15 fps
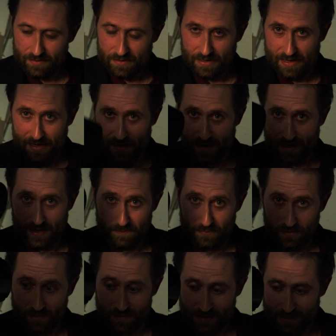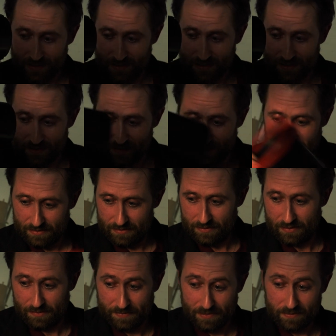And
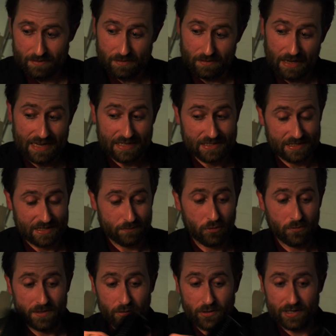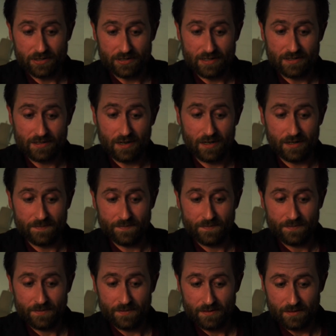actually it's probably quite good to start
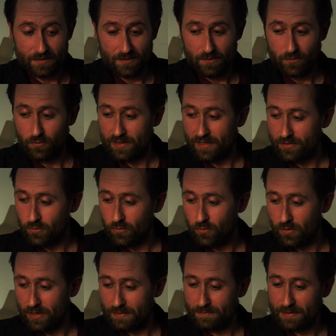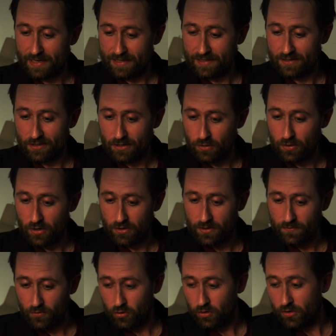with this all in place so you know
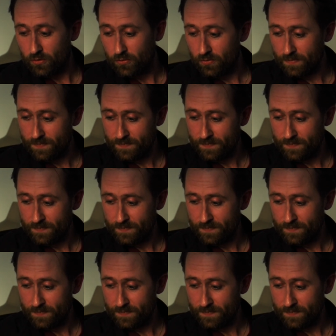you've got it all.